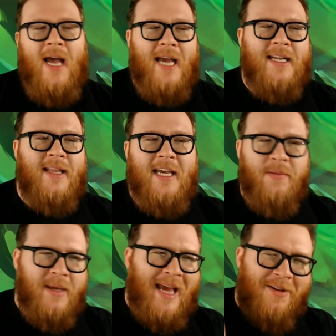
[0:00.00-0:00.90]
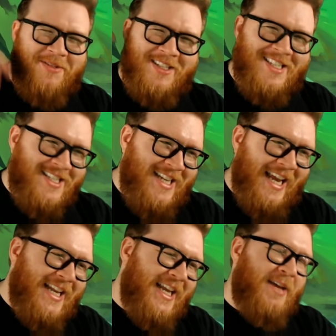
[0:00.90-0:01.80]
I didn't think it'd be
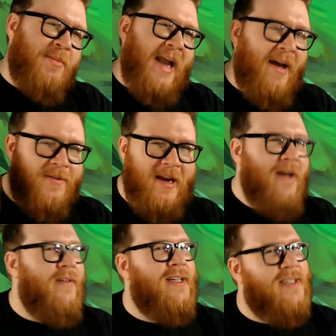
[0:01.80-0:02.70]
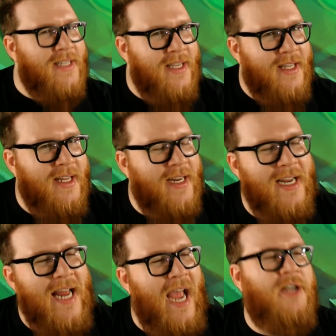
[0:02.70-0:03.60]
outstanding, but after having seen it
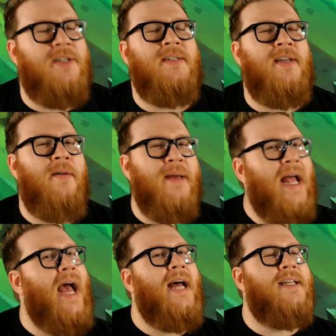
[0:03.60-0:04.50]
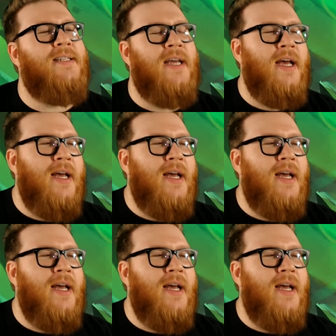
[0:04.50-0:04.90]
in action some, it has